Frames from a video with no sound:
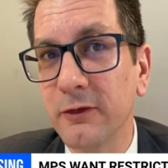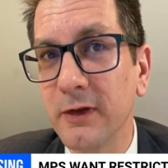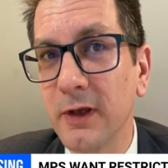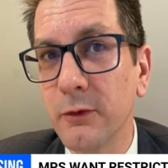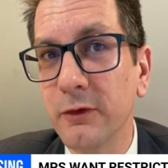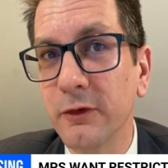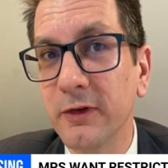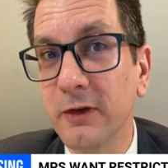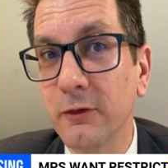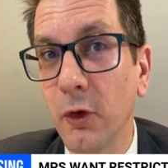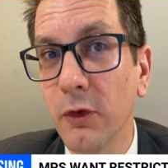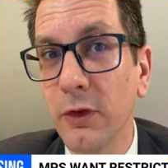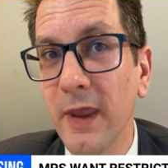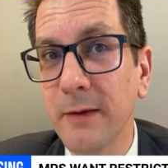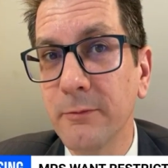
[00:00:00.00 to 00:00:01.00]
the onus is
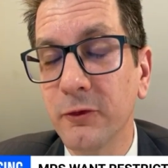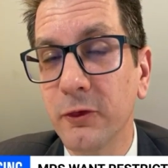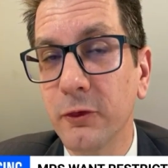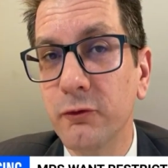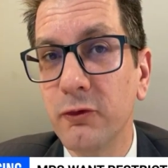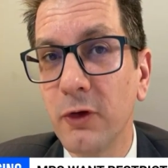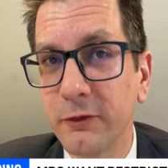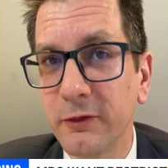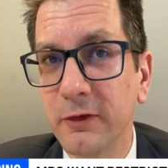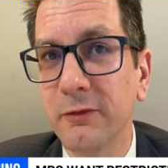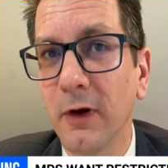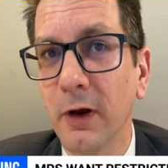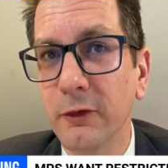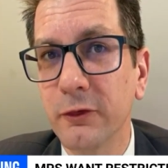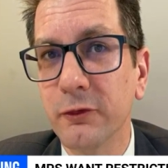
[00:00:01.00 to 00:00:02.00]
on them to
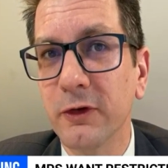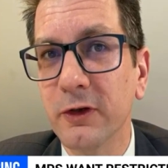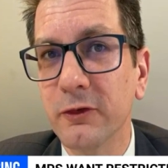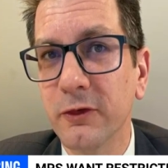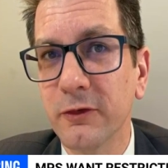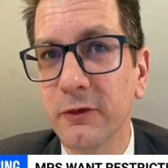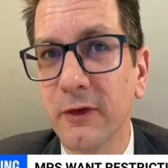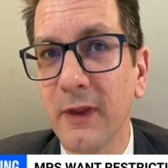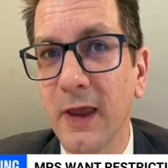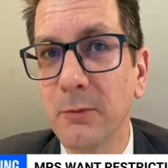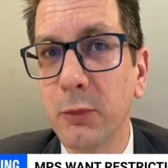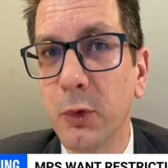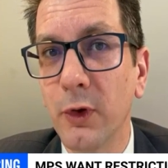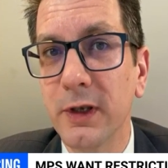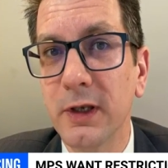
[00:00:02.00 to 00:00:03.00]
justify restrictions at that
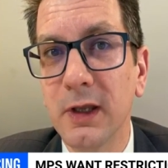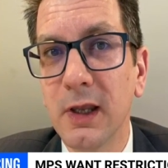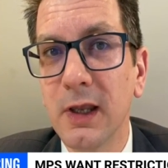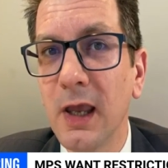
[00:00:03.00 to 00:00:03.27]
point.